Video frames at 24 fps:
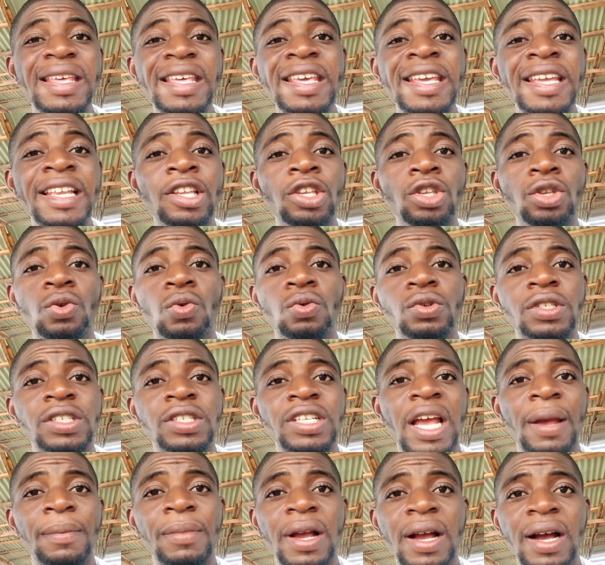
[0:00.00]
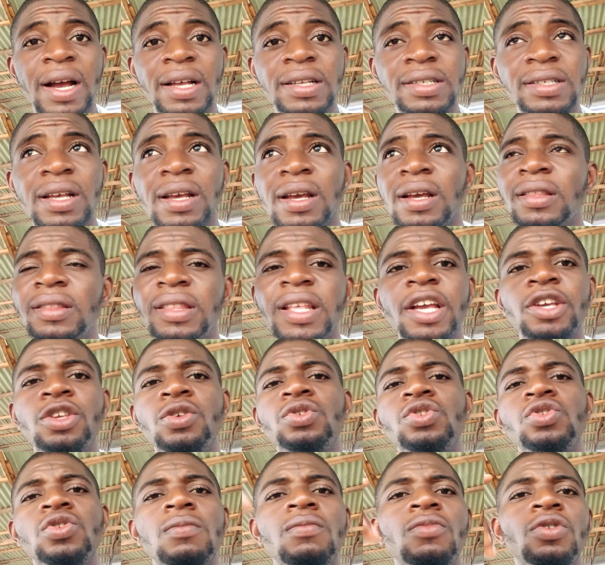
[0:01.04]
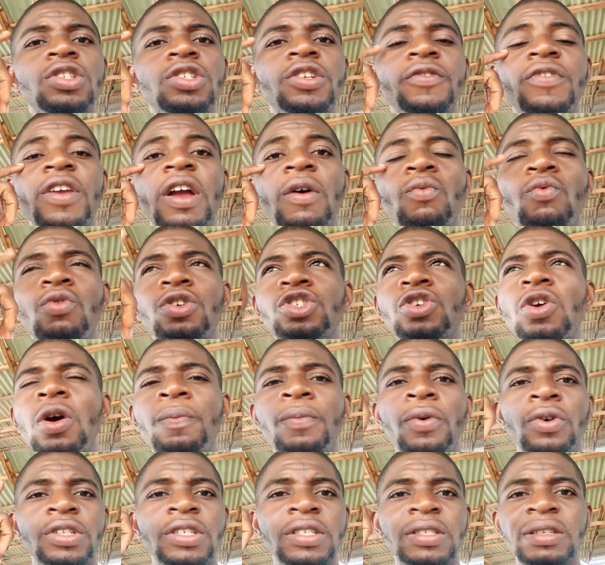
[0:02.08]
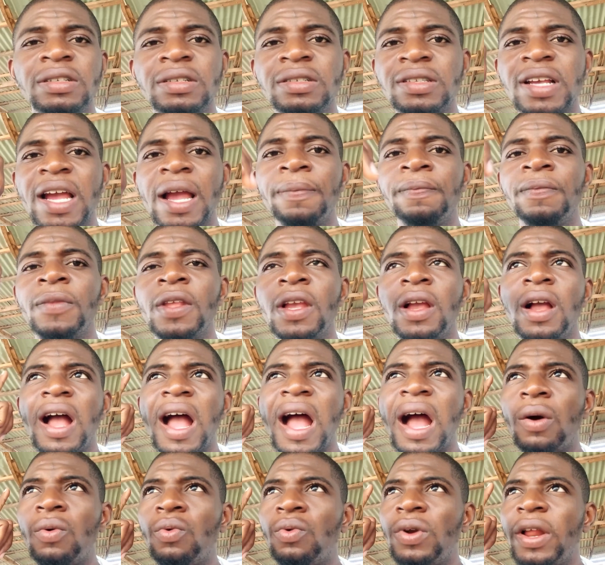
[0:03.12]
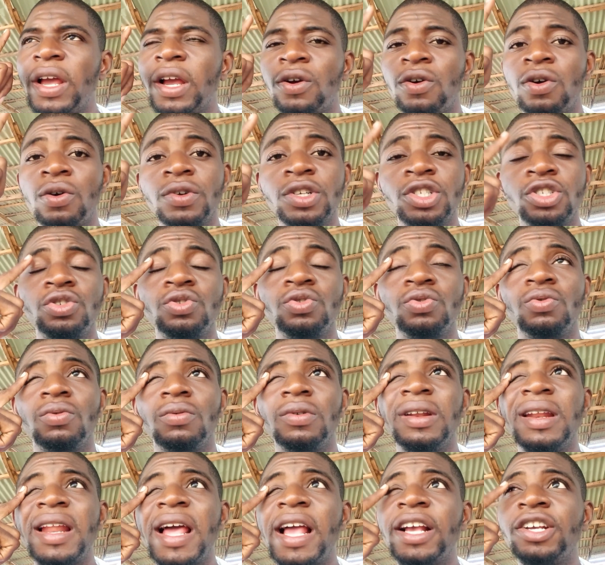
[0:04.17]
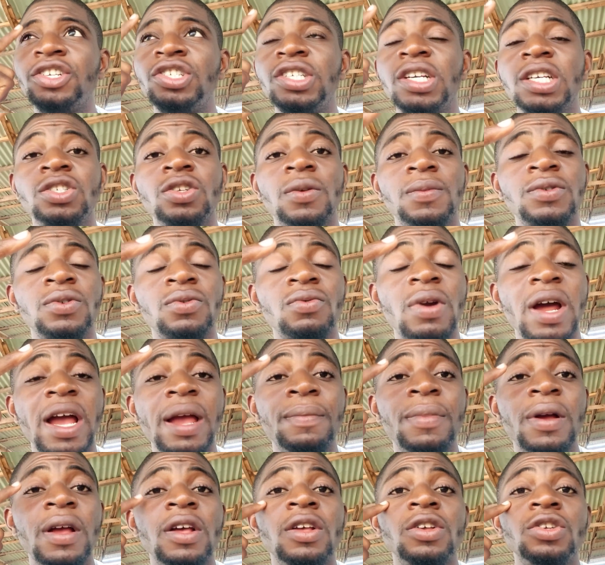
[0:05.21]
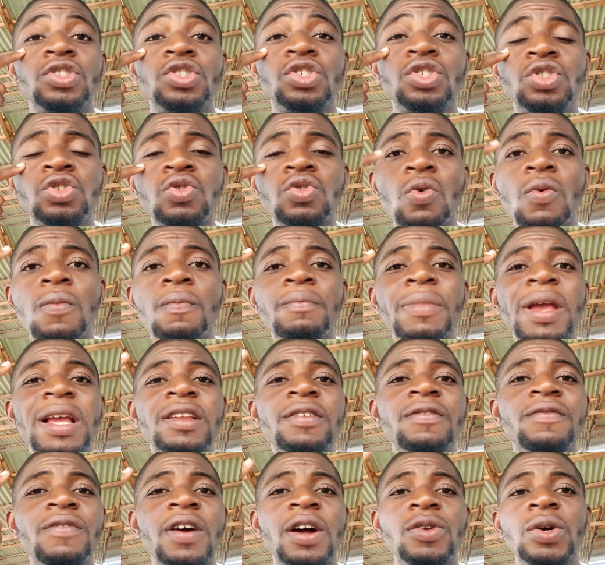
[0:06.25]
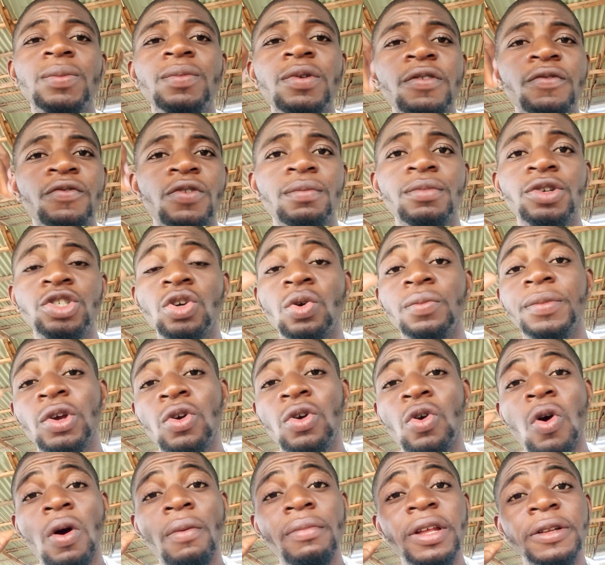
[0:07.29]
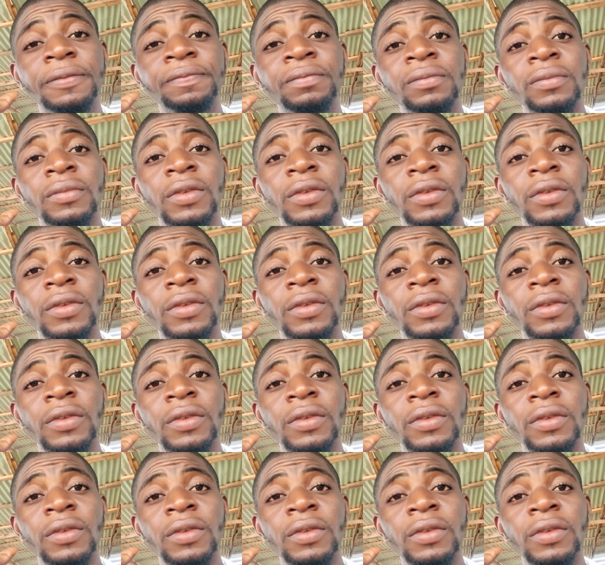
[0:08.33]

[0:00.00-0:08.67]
in no time, guys. Thank you so much. If you have watched up until this time, I will encourage you to like, share, subscribe. So many valuable information will be coming